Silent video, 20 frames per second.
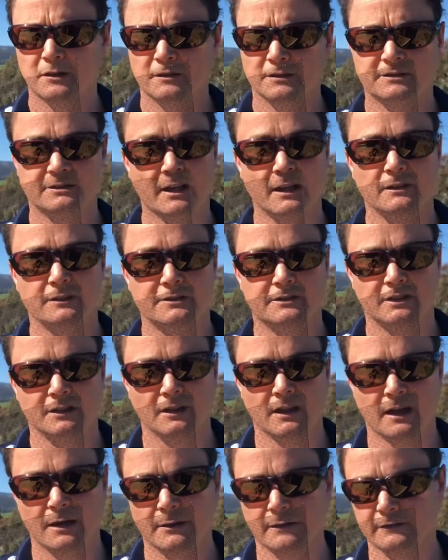Stainless
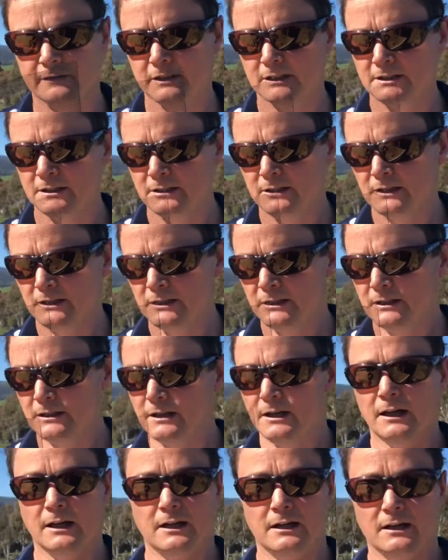steel, however,
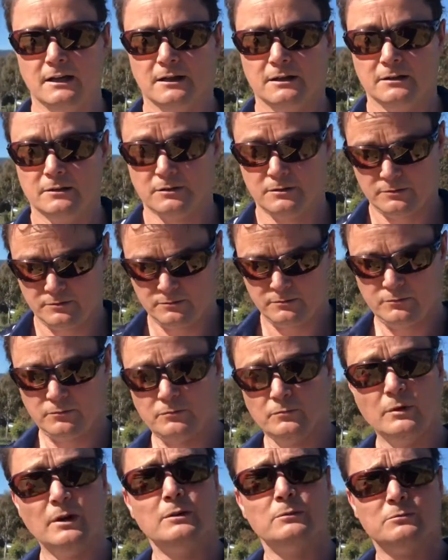
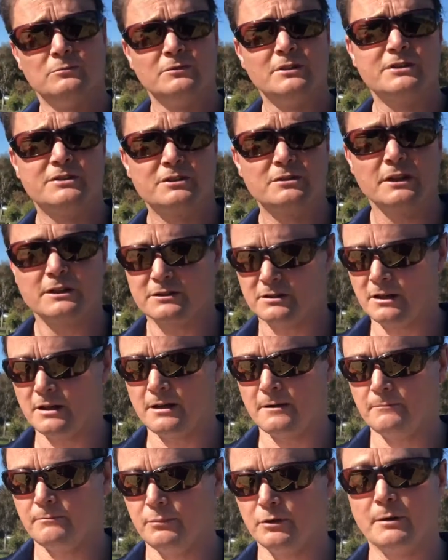well, let's put
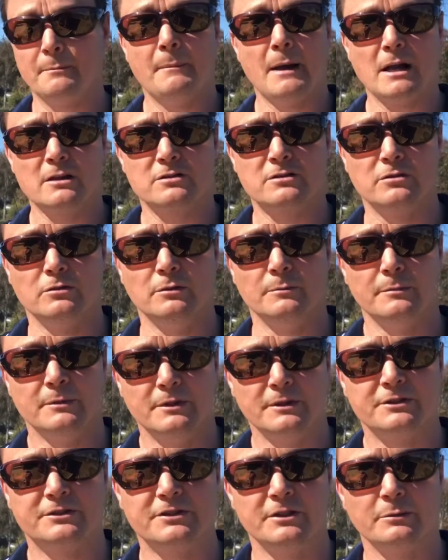a match to them
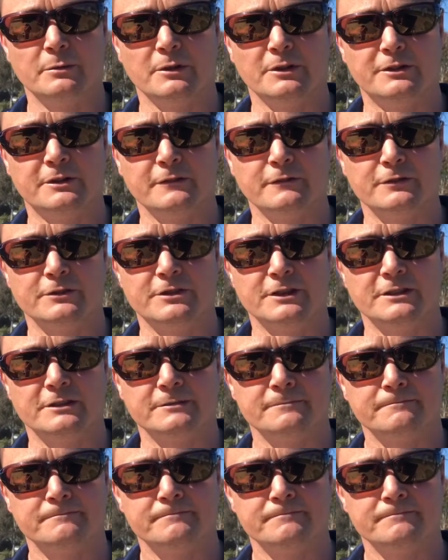and see what the difference is.